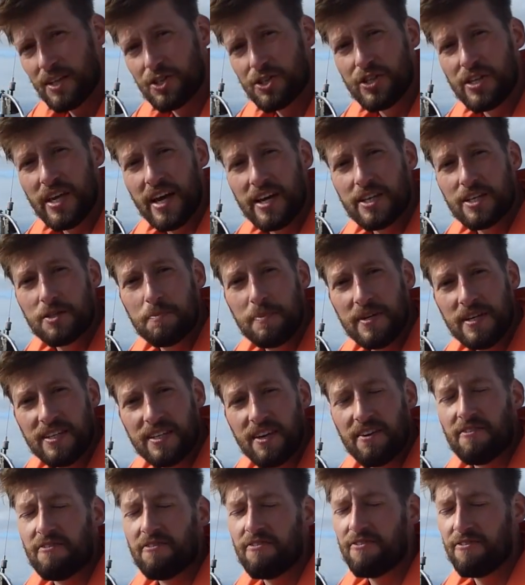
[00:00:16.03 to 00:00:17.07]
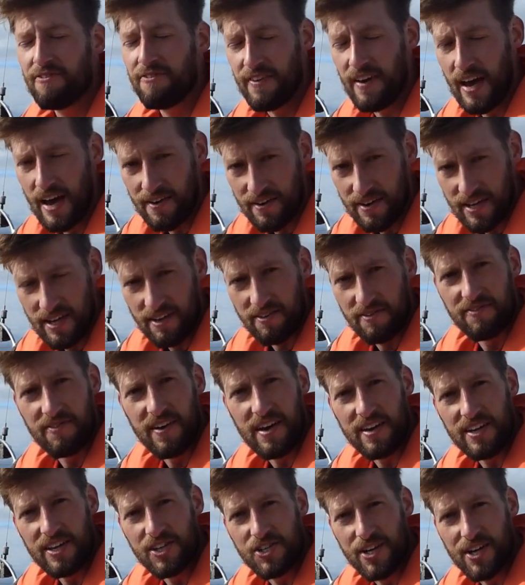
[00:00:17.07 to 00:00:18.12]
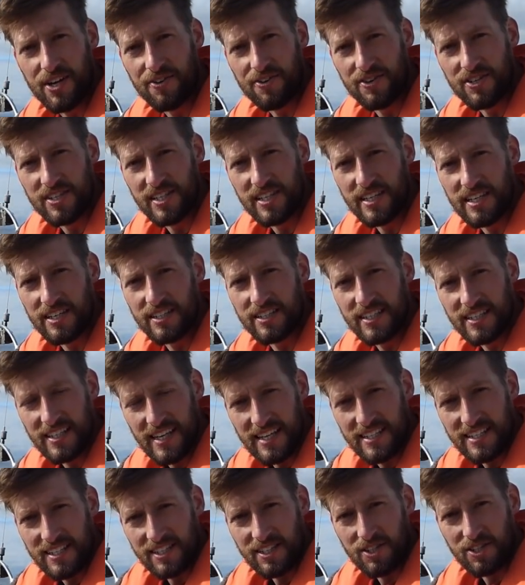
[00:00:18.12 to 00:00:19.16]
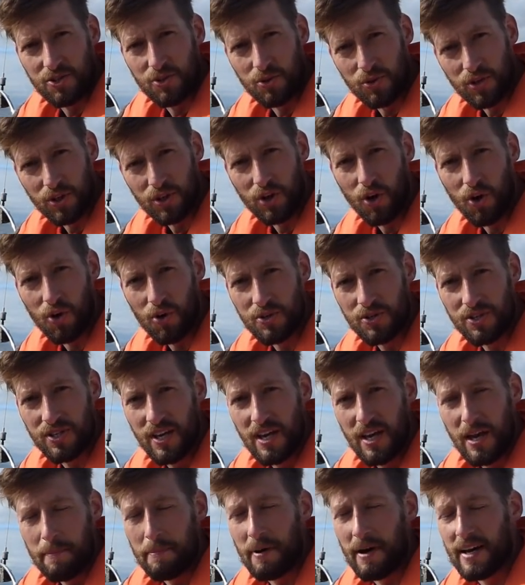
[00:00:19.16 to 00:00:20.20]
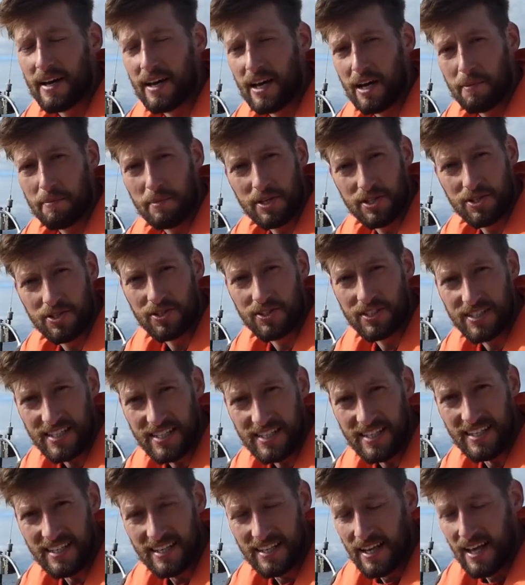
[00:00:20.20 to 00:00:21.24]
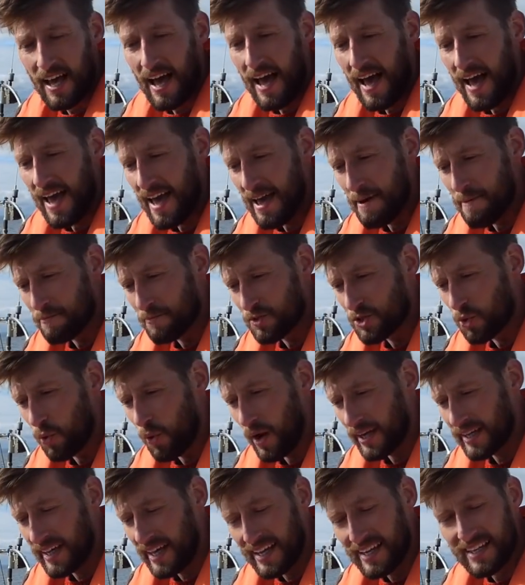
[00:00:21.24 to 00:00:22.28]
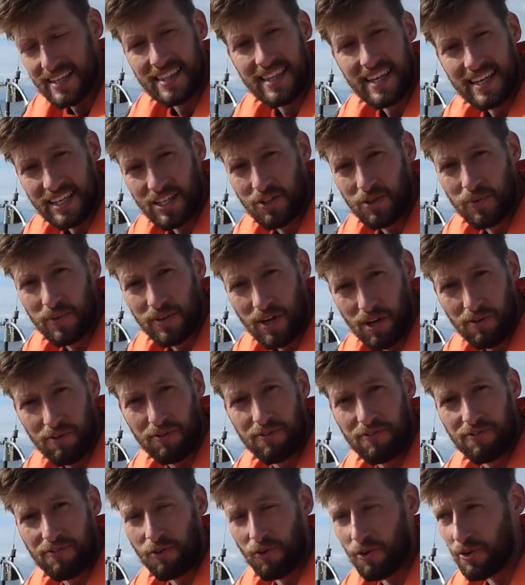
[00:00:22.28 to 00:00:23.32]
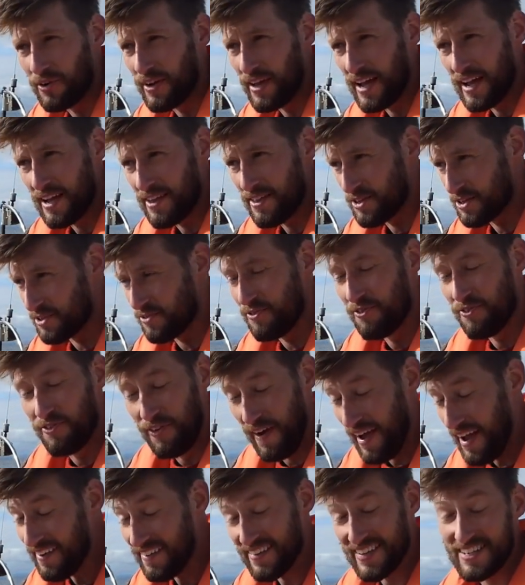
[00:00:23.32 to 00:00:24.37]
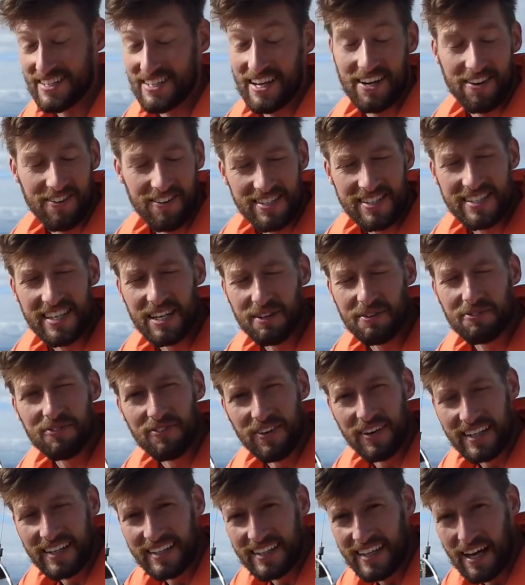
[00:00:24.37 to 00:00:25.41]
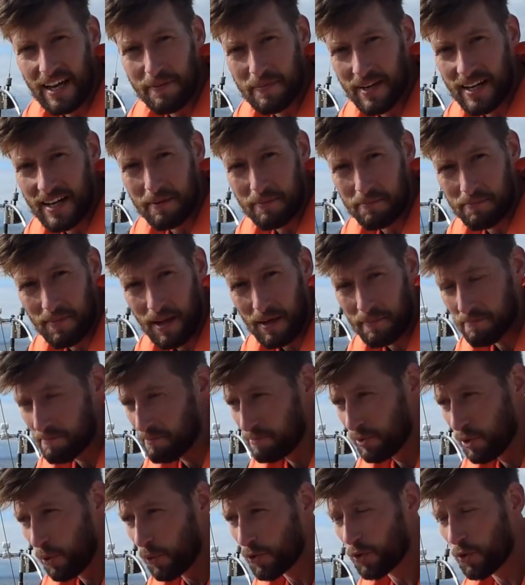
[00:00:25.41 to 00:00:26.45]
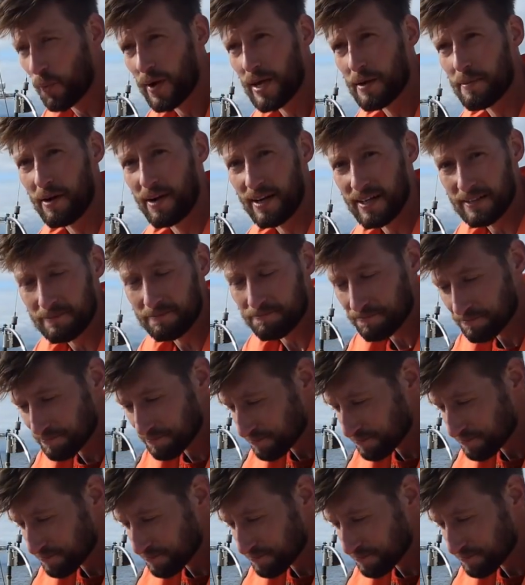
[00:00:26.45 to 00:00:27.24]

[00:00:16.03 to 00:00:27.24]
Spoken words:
She has been very generously donated to the cause by Mr. D, so I can't thank you enough for this very generous gift, frankly. I'm blown away by it.